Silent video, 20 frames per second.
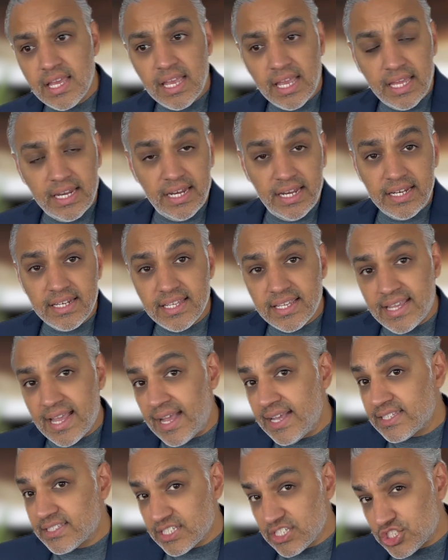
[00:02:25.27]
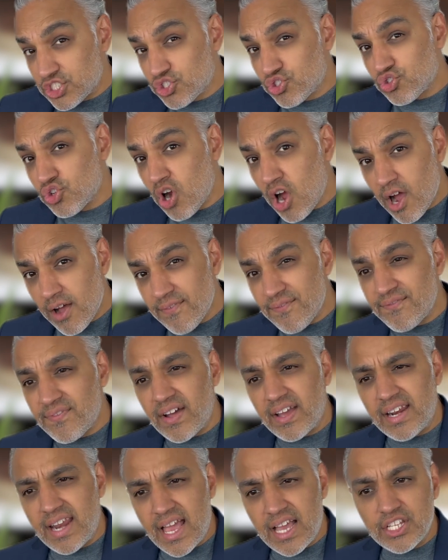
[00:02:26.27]
It indicates a strong
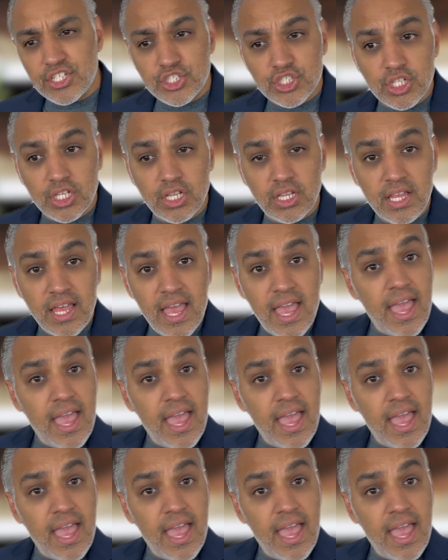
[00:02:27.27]
financial